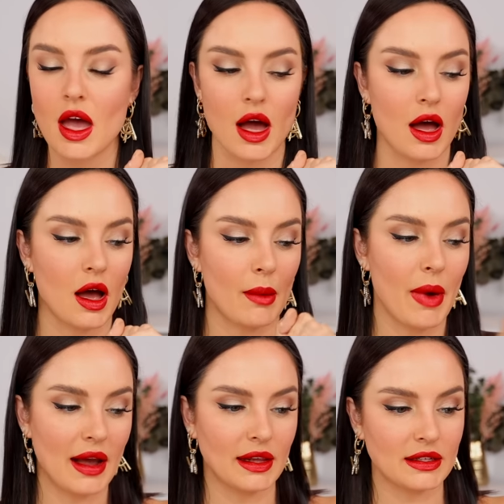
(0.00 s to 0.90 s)

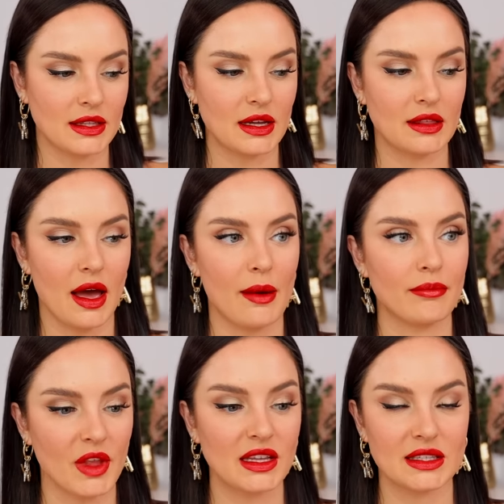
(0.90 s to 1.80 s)
I like to think
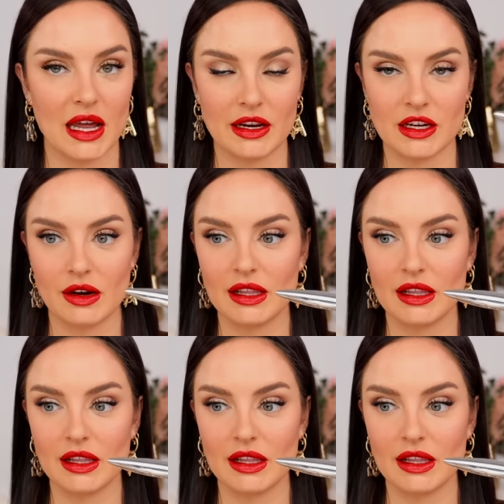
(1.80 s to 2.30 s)
that it's sanitary,